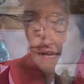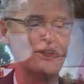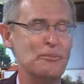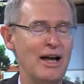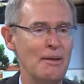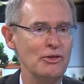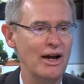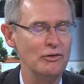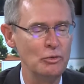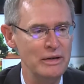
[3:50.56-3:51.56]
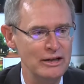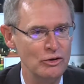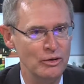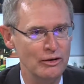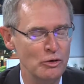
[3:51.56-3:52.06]
Sometimes I speak
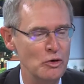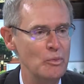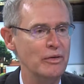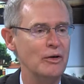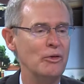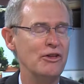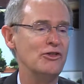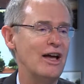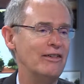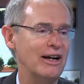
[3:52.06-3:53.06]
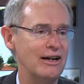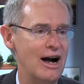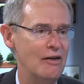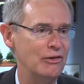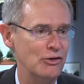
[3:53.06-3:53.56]
to a group that's having a
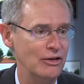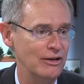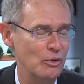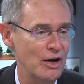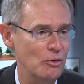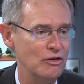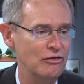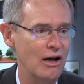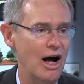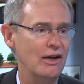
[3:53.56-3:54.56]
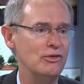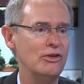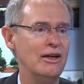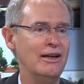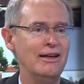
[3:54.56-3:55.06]
conference at the Great Wolf
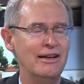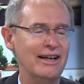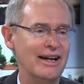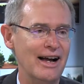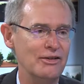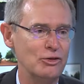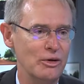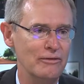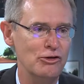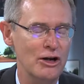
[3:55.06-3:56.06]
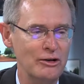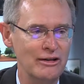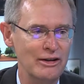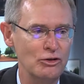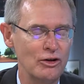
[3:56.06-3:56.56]
Lodge, and I sort of
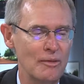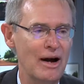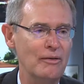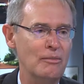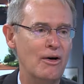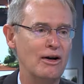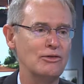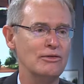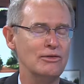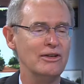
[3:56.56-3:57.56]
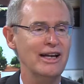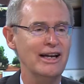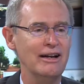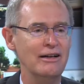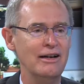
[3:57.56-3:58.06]
jokingly start my remarks with
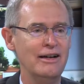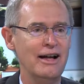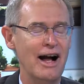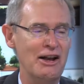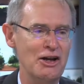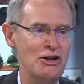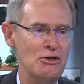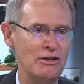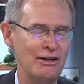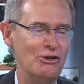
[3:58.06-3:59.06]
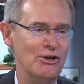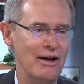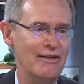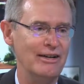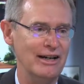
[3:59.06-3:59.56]
saying, I know you think you're
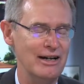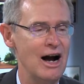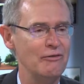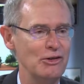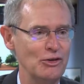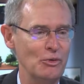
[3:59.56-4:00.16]
having a conference